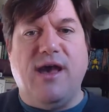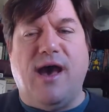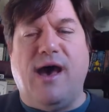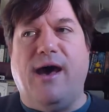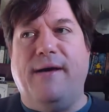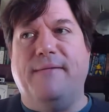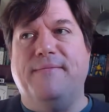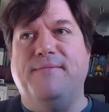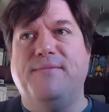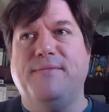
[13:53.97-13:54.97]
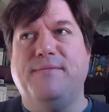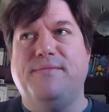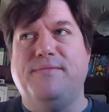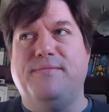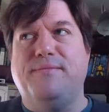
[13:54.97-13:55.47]

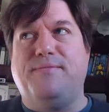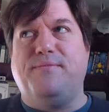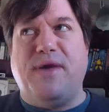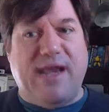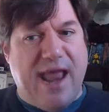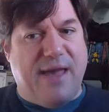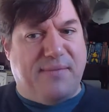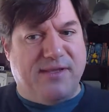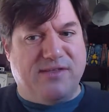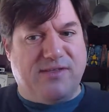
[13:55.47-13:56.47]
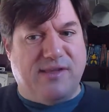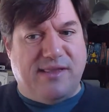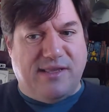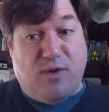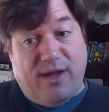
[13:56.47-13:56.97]
But it happens,
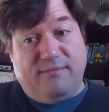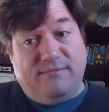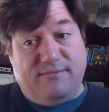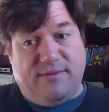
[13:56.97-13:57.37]
and that's why